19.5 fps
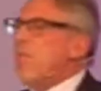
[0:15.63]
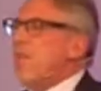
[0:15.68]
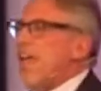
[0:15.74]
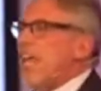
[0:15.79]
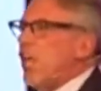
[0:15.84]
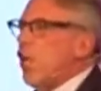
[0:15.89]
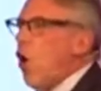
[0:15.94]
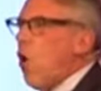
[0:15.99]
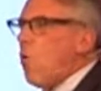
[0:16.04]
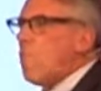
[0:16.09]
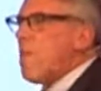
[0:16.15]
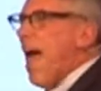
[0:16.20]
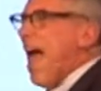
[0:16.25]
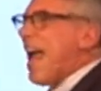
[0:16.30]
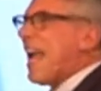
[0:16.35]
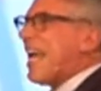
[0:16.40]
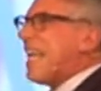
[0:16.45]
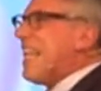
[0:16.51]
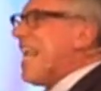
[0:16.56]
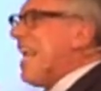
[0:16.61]
they go
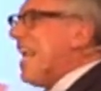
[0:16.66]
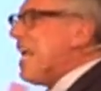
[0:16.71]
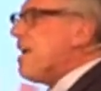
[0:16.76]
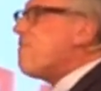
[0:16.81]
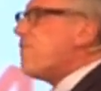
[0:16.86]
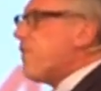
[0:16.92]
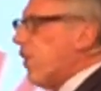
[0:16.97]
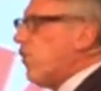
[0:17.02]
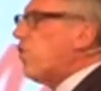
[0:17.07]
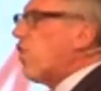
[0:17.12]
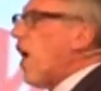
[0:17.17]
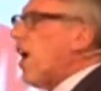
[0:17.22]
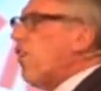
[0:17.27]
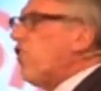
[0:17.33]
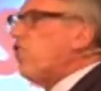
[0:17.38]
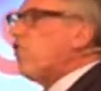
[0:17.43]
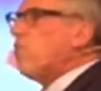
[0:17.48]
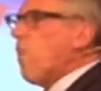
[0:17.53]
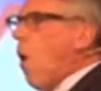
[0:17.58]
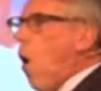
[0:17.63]
back and they emphasize
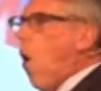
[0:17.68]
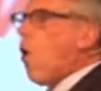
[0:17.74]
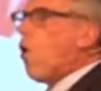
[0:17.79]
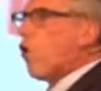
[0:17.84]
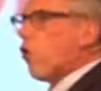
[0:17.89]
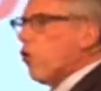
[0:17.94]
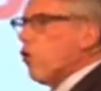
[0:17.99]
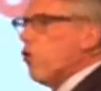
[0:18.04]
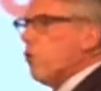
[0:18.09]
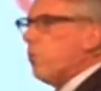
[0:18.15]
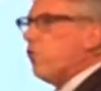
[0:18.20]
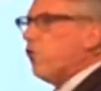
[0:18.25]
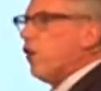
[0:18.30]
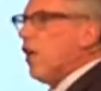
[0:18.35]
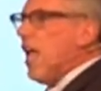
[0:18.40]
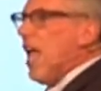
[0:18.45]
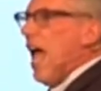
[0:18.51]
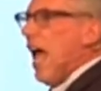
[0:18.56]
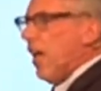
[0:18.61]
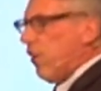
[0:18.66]
small groups
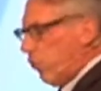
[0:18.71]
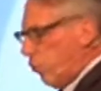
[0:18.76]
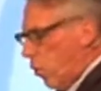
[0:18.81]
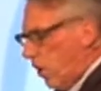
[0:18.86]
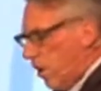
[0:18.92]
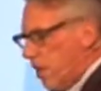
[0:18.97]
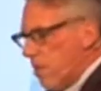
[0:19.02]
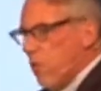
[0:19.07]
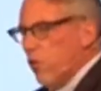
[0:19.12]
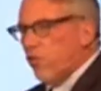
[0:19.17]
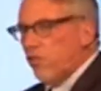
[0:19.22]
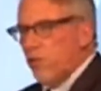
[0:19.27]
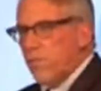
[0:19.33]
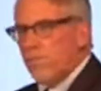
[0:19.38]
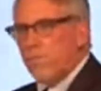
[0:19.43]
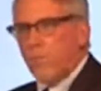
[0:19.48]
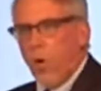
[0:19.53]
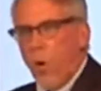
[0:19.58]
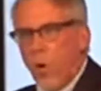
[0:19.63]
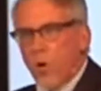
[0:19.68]
as one of the most
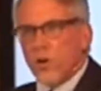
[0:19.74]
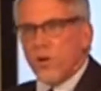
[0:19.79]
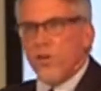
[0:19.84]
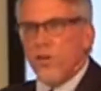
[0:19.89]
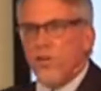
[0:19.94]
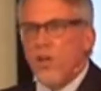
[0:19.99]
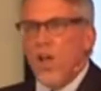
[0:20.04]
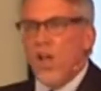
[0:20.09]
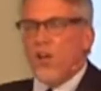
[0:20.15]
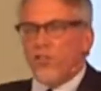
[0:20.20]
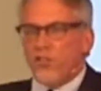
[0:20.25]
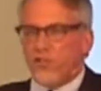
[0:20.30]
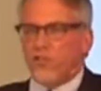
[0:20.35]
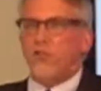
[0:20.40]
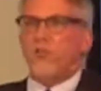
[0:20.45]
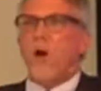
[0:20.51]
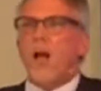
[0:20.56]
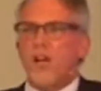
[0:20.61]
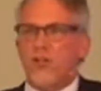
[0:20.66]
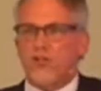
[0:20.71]
important
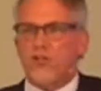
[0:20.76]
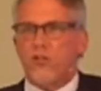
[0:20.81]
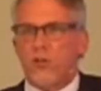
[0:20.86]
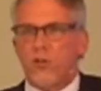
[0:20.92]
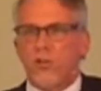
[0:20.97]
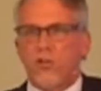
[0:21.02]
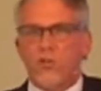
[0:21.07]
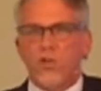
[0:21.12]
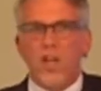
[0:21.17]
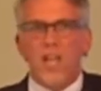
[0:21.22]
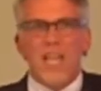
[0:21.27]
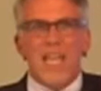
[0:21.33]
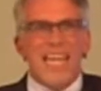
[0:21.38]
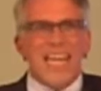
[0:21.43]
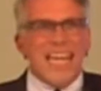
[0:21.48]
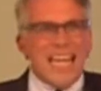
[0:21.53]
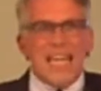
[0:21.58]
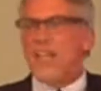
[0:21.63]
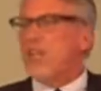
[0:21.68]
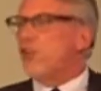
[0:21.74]
structures
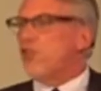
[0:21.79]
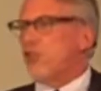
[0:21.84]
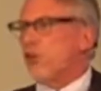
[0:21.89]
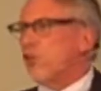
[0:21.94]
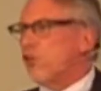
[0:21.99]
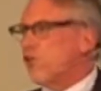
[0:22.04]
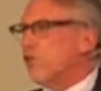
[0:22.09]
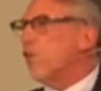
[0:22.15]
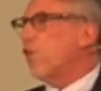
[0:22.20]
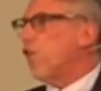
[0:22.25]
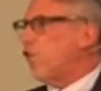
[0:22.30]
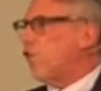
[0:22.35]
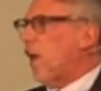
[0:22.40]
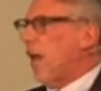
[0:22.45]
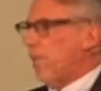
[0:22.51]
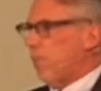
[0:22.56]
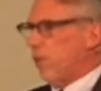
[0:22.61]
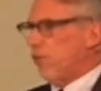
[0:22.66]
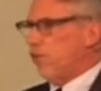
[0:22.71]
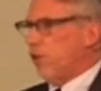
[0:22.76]
in the church for
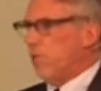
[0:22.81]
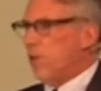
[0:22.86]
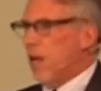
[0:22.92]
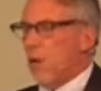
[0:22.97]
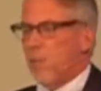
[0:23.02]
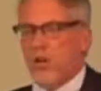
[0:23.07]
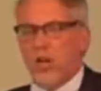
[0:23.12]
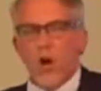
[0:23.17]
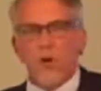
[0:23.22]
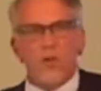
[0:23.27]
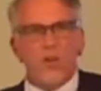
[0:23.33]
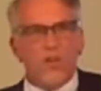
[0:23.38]
discipleship. Now we know